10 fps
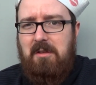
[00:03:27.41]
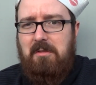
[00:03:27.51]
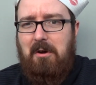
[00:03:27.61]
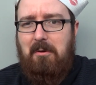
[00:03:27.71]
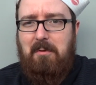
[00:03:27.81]

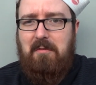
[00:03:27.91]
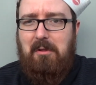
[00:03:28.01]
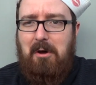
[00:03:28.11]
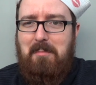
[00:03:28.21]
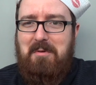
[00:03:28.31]
not with a
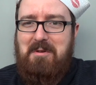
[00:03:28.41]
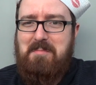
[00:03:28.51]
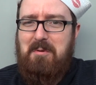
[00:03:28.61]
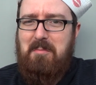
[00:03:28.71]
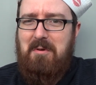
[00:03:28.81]
lot of
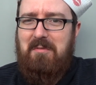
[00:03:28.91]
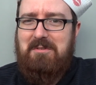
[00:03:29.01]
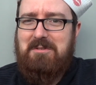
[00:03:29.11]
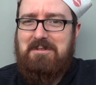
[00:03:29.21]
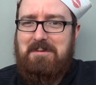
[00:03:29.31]
people, but there
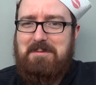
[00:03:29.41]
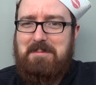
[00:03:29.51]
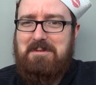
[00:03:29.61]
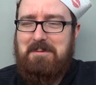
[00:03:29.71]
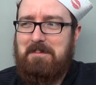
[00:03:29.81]
just seems to
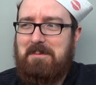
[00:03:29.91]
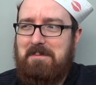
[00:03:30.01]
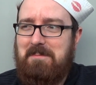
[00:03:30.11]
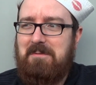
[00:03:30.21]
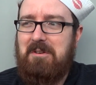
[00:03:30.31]
be some
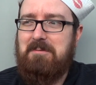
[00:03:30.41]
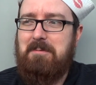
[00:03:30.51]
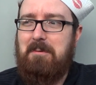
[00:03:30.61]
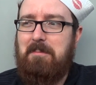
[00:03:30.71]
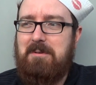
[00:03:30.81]

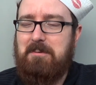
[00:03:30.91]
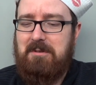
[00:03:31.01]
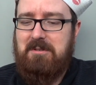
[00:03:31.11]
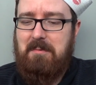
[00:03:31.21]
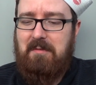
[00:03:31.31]
dispute
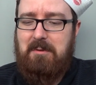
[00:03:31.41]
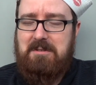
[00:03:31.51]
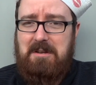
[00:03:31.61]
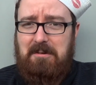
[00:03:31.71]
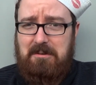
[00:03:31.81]
between some of the
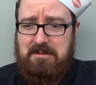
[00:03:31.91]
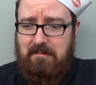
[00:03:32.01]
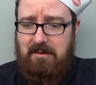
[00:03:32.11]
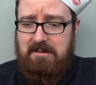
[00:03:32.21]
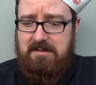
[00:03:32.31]
materials
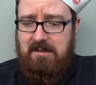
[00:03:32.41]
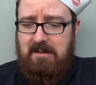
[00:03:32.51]
I've read